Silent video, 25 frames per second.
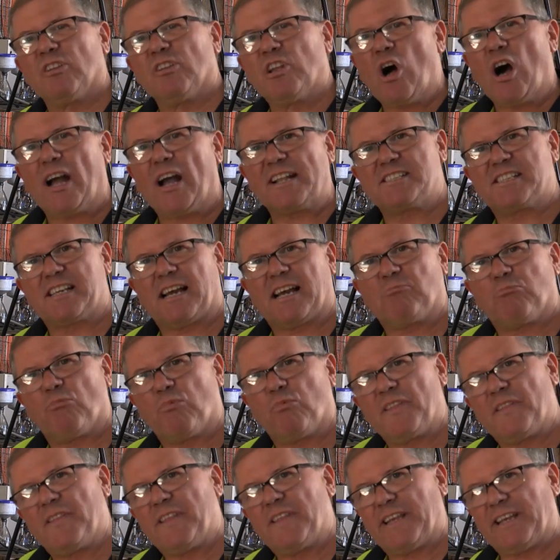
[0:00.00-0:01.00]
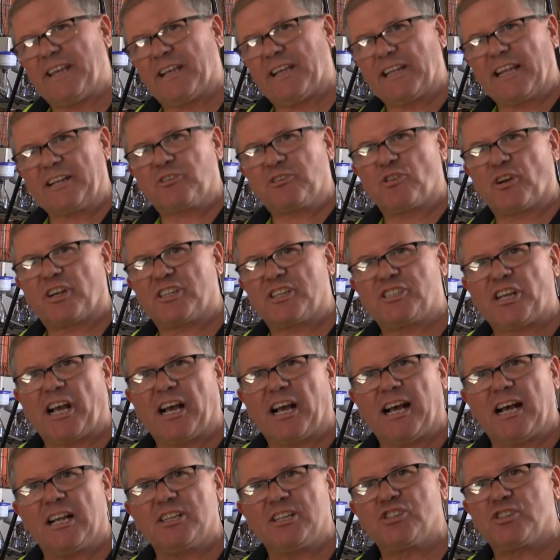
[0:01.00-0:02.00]
lights up with the electric
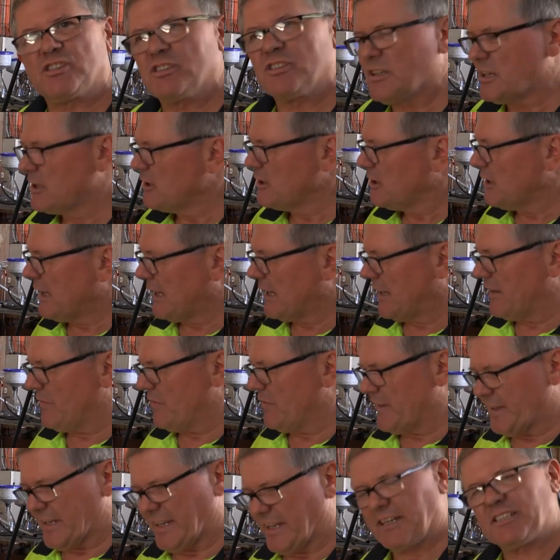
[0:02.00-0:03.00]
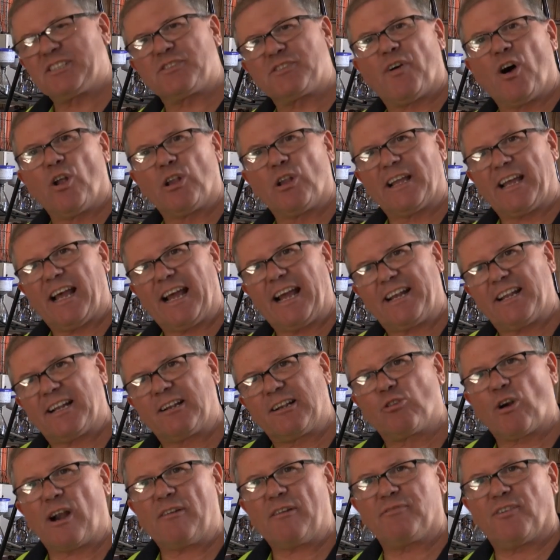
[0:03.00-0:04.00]
charge and the exfoliated
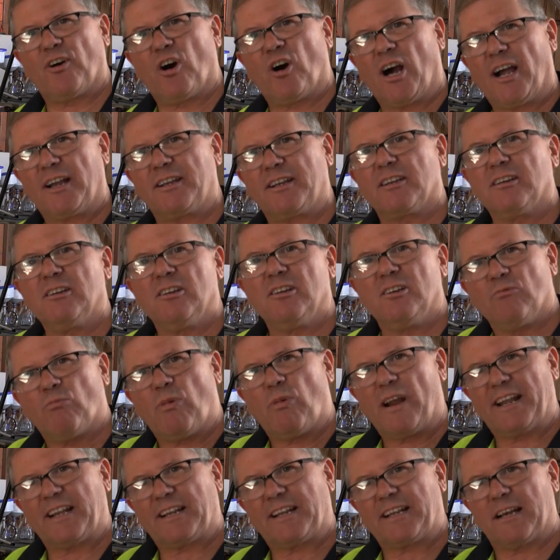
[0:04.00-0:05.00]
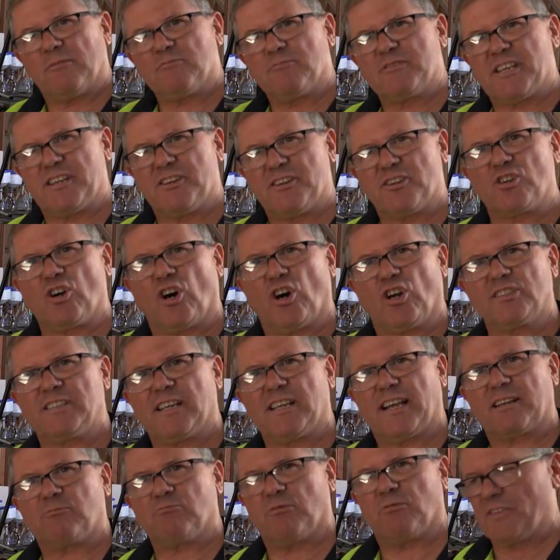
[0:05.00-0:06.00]
graphite when it comes into
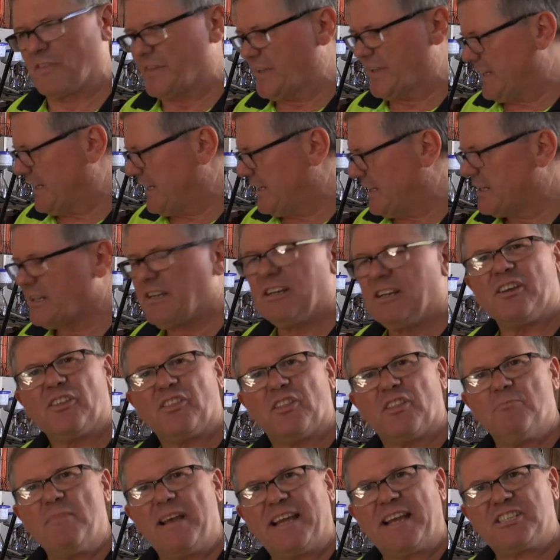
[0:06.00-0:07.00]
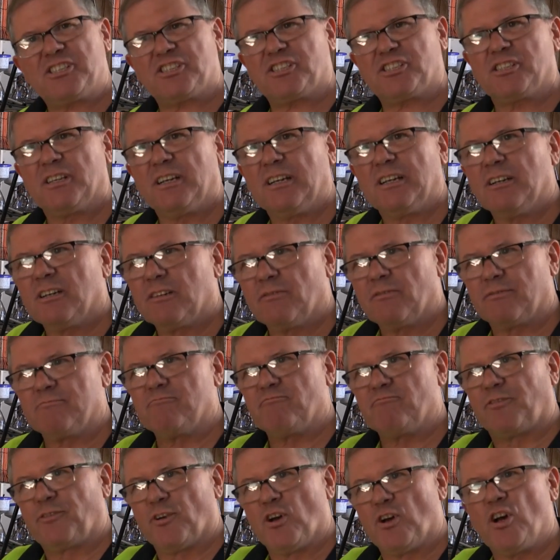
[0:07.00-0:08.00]
contact with the, the mesh
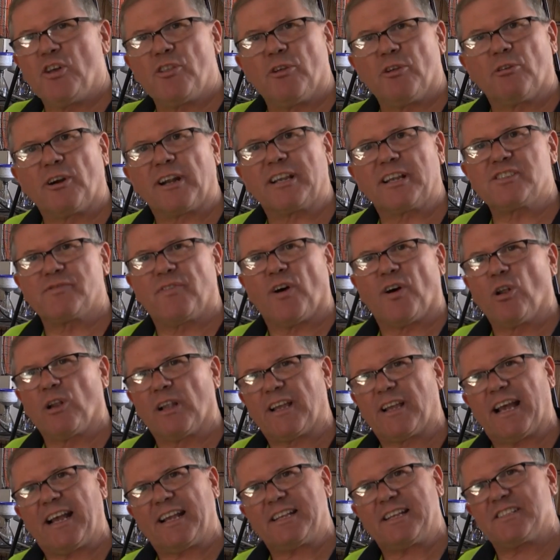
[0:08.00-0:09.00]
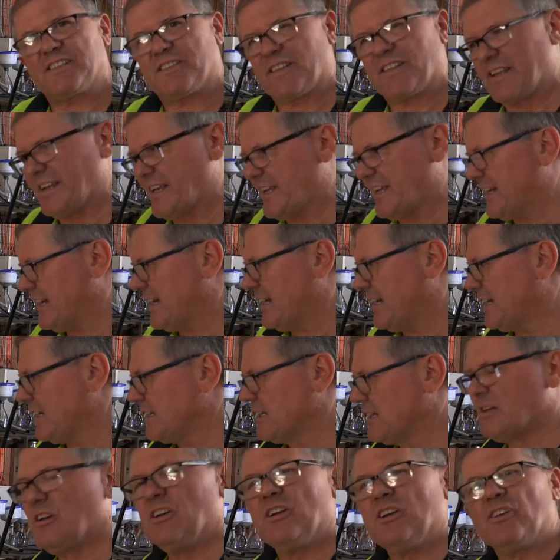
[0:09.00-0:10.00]
further exfoliates the,
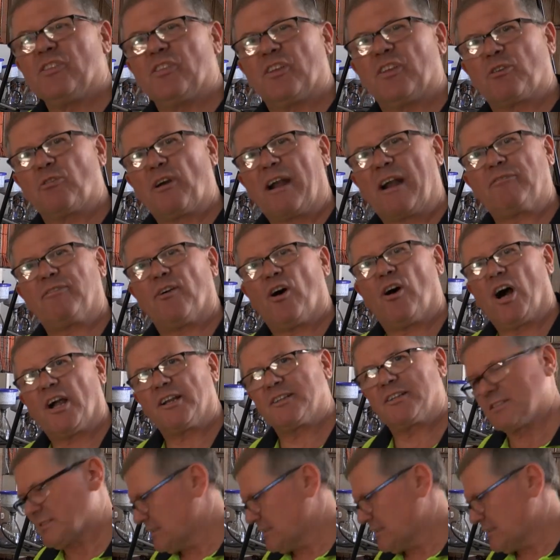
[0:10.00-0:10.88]
uh, the graphite.